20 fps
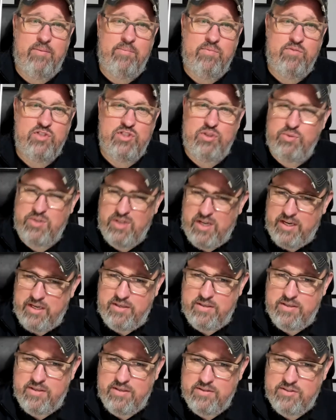So
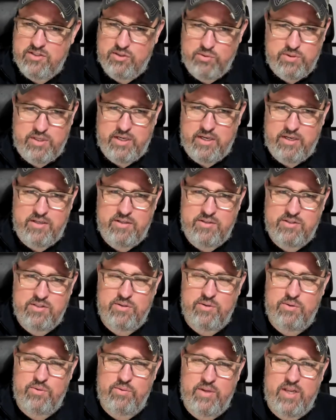tight, so tight.
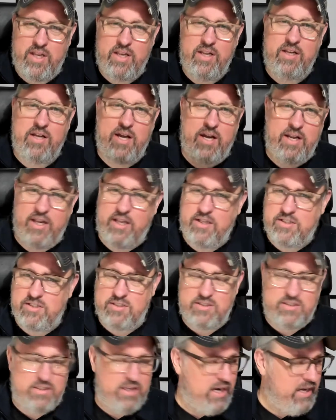So getting 9.8s
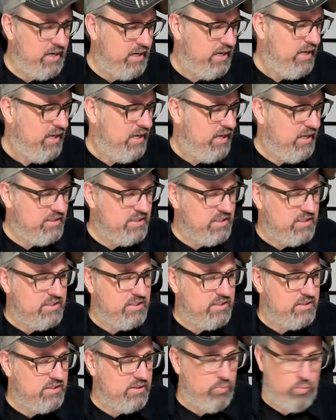is not as
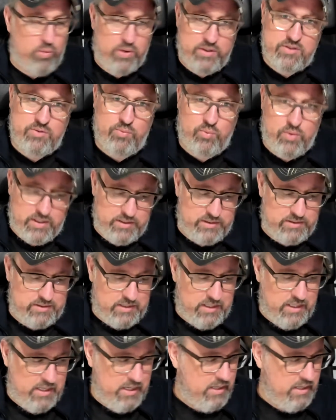easy as it once was.